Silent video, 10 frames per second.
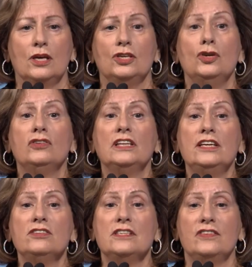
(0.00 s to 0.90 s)
You, the
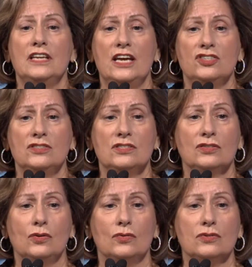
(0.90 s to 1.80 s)
leaders of the nation's
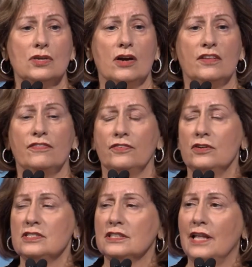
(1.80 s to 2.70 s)
schools, are the
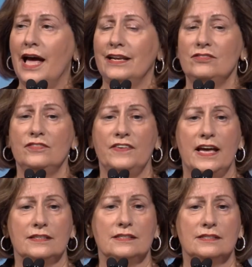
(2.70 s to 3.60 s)
first line of
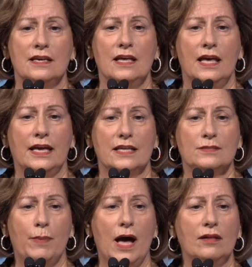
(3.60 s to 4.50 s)
defense against
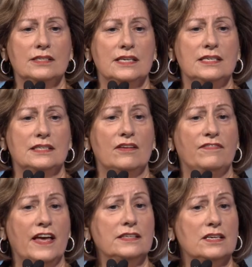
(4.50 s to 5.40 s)
policies that
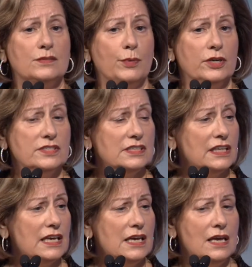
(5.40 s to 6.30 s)
offend us
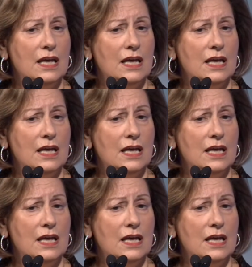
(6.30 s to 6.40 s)
personally